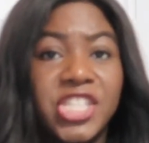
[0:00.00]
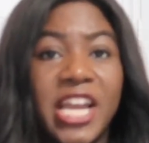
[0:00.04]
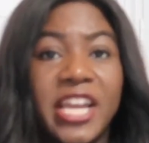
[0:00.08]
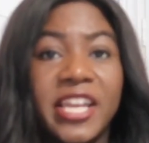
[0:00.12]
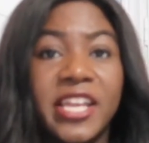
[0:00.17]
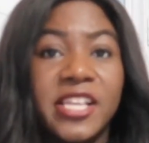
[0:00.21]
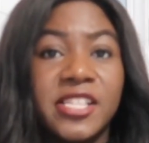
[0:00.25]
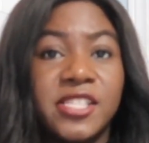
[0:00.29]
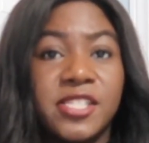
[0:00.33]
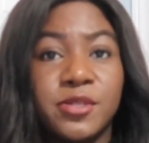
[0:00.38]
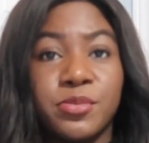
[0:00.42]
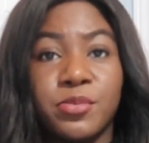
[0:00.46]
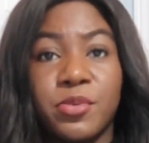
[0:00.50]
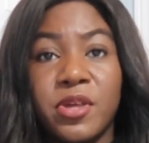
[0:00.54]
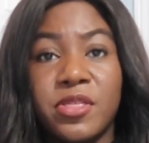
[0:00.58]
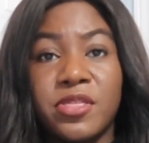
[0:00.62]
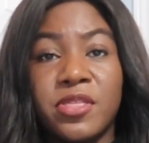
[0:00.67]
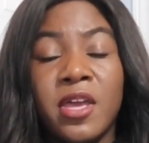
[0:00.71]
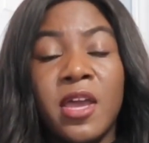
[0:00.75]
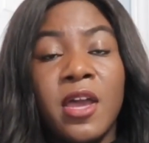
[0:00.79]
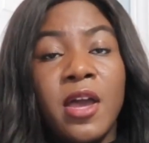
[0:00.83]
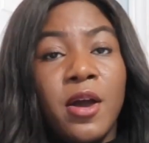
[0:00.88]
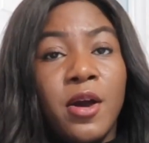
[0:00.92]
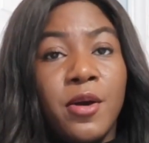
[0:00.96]
jackets
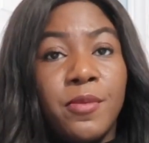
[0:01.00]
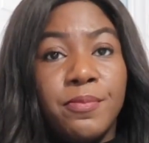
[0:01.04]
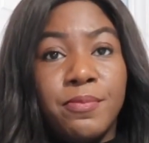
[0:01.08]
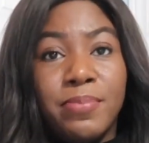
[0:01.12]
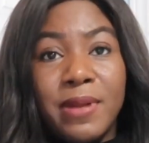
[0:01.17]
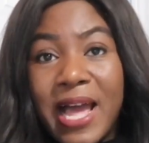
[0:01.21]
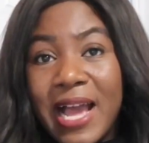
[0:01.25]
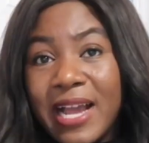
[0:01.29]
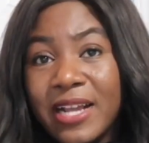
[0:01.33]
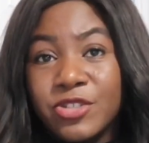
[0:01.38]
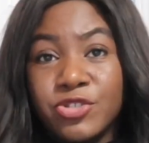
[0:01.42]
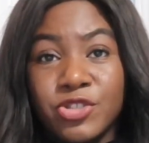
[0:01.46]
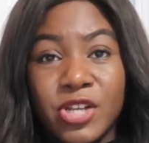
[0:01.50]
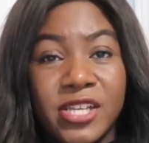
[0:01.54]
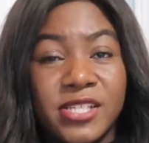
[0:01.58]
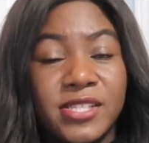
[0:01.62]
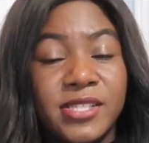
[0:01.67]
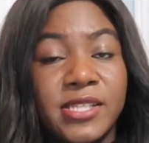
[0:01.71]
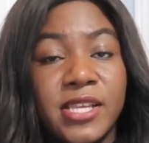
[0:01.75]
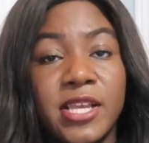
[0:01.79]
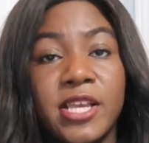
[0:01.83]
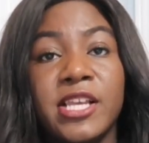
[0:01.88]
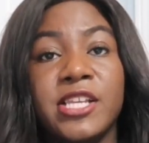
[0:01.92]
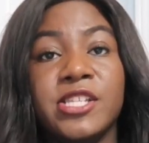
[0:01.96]
with black
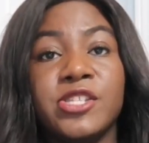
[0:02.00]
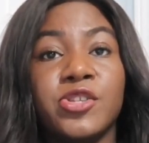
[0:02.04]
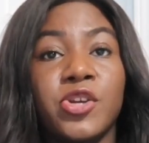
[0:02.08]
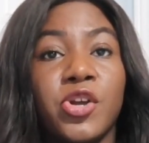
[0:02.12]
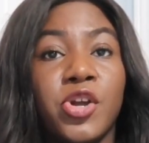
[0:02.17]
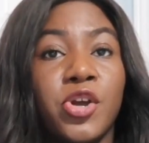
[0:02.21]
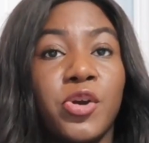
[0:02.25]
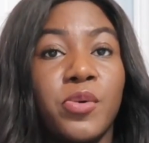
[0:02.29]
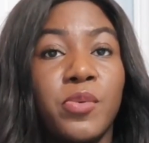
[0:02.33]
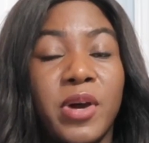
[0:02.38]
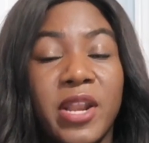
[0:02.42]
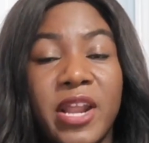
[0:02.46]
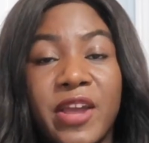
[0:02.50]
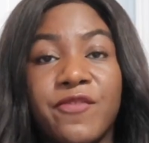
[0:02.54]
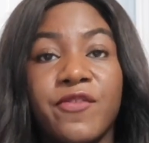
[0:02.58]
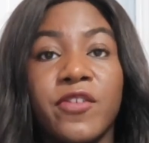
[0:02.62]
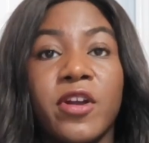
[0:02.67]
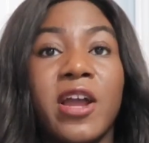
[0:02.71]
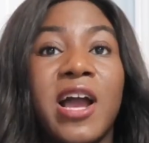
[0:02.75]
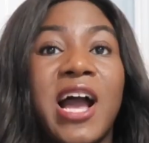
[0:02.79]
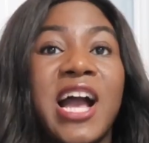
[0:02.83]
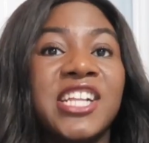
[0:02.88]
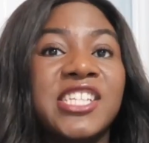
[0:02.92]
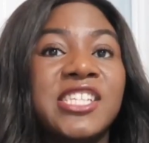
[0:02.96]
dresses or
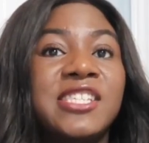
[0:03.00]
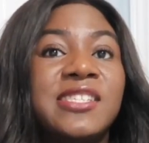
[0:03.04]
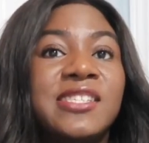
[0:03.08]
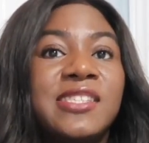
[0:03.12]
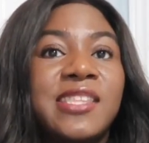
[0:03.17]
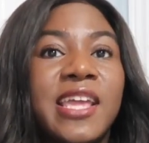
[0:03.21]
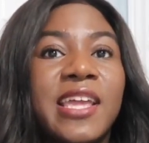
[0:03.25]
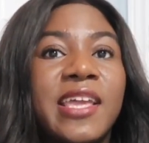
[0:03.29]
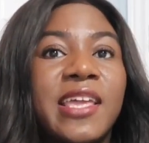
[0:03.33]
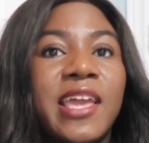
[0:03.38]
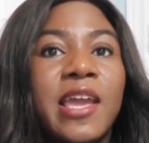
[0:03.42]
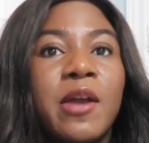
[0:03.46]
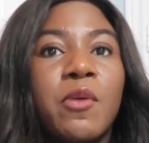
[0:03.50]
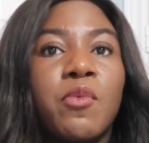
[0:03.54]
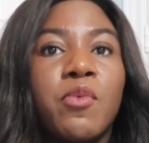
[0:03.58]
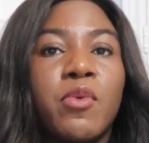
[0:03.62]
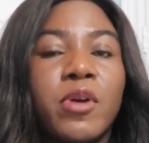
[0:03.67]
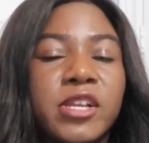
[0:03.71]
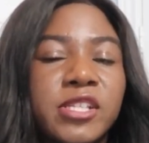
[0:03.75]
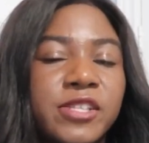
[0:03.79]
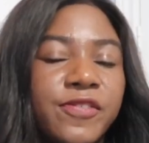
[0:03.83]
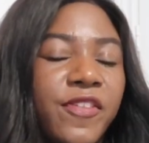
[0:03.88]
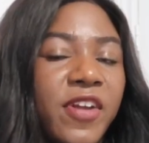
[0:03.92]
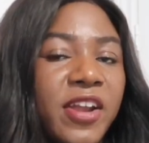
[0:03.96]
whatever. I just think it
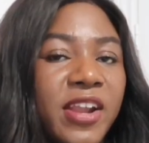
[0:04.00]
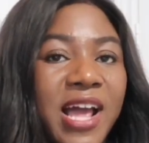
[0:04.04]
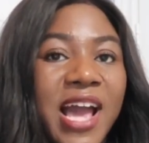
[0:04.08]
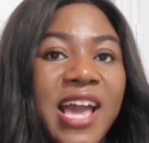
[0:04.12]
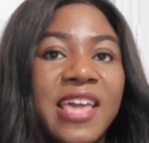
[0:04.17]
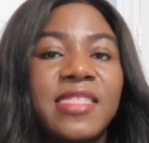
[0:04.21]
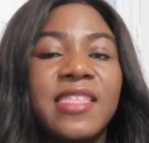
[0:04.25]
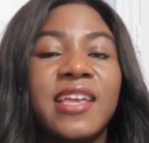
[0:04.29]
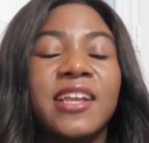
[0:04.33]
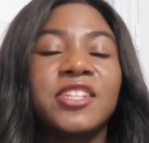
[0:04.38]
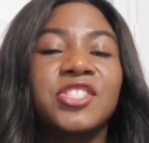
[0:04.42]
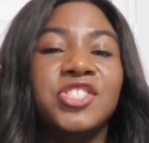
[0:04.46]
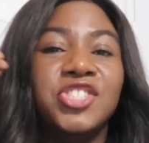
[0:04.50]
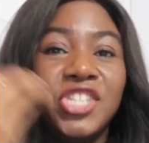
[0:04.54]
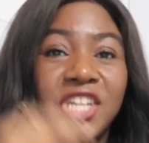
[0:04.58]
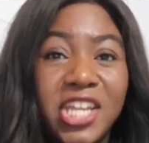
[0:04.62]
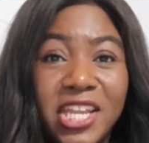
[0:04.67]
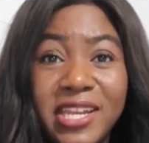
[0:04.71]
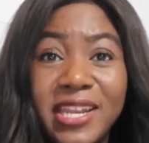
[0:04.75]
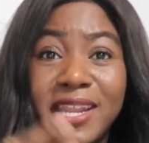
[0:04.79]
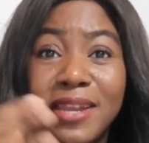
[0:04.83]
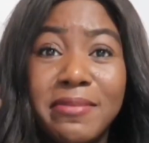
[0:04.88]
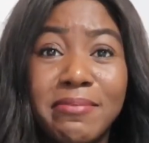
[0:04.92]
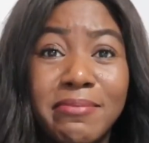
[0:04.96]
works for it. I think
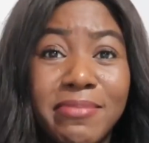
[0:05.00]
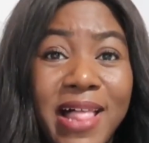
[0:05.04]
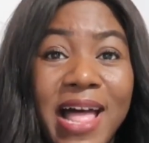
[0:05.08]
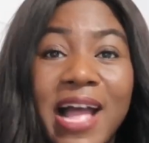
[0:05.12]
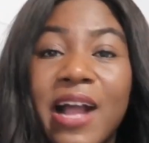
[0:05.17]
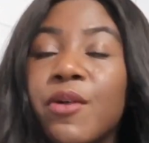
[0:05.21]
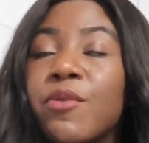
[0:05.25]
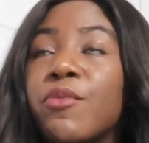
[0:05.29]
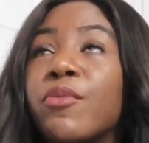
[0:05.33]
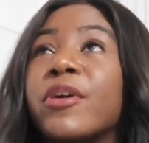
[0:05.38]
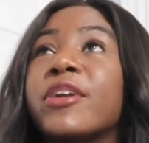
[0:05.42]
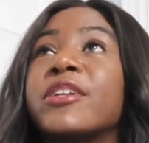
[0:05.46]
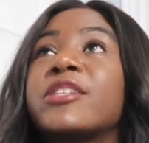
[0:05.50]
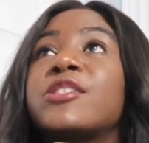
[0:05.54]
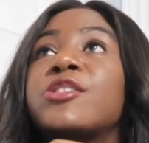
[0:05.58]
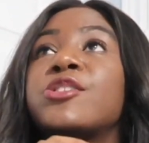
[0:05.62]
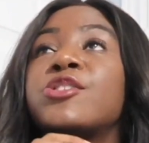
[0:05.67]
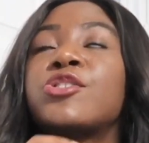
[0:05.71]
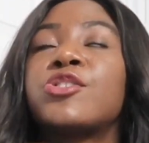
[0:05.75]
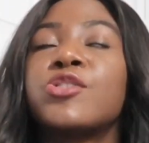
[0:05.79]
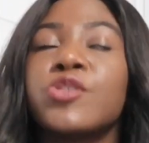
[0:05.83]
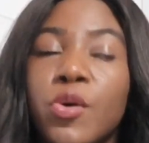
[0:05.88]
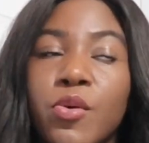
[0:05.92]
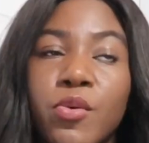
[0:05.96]
jean and black works
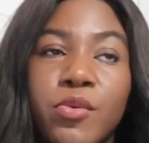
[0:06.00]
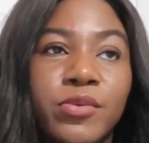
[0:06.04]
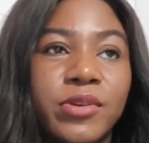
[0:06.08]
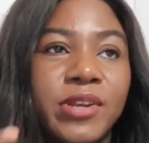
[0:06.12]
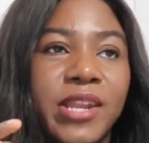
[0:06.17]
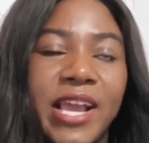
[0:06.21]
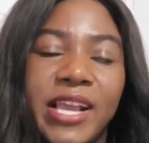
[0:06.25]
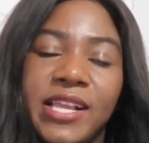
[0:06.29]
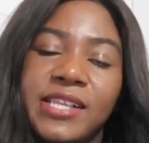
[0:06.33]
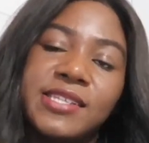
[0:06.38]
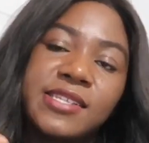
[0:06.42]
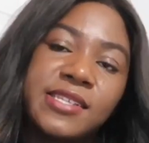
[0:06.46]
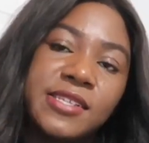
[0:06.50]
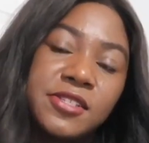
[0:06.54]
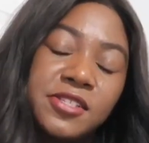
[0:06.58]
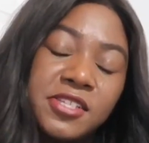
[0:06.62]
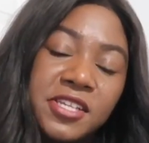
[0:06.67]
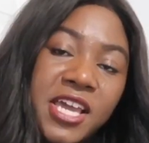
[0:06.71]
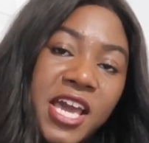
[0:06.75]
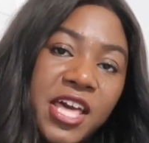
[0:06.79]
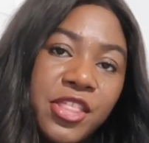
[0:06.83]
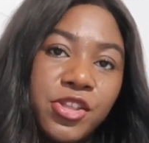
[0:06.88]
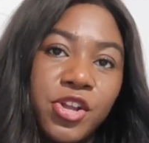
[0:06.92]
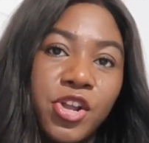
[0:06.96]
so nicely
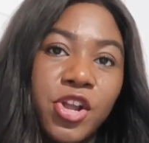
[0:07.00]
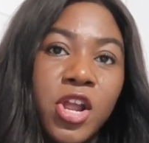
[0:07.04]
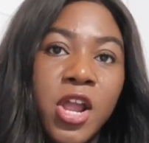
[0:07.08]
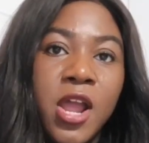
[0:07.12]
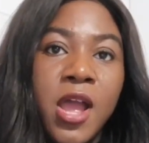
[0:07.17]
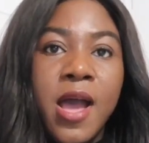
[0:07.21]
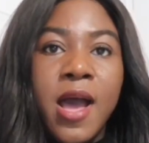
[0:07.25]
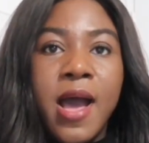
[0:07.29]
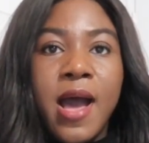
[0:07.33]
together.